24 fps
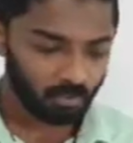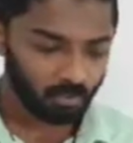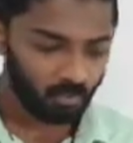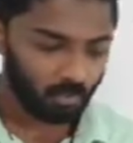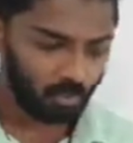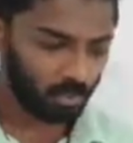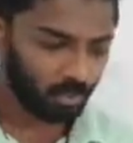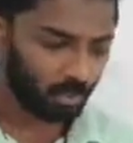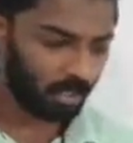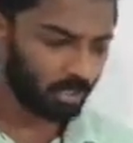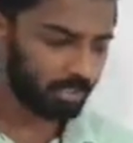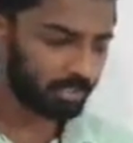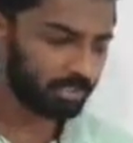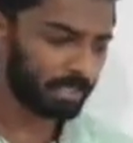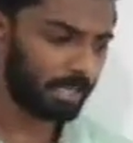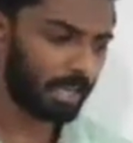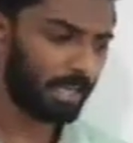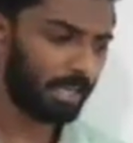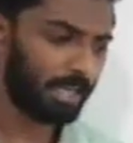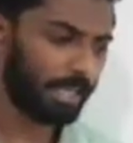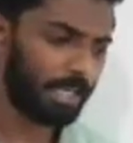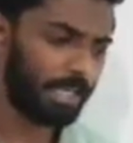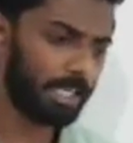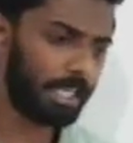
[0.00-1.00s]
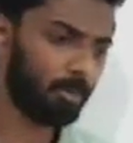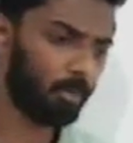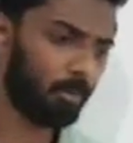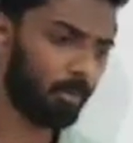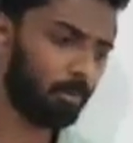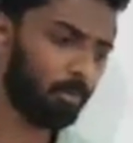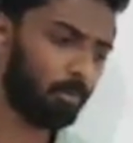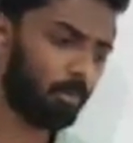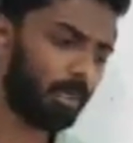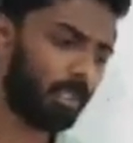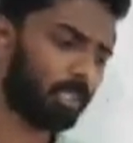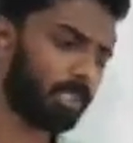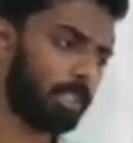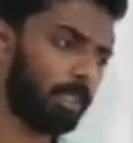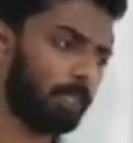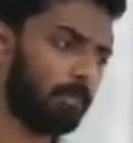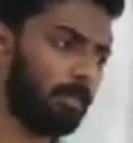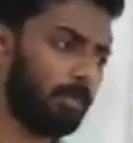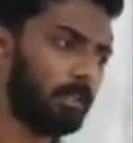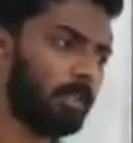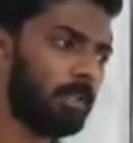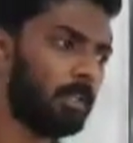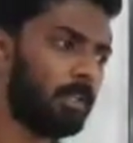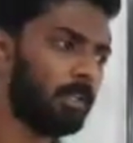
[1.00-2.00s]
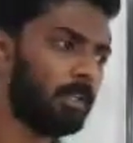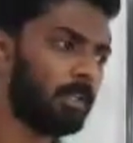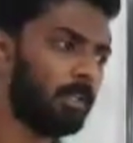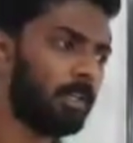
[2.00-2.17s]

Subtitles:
Or I can give one more example.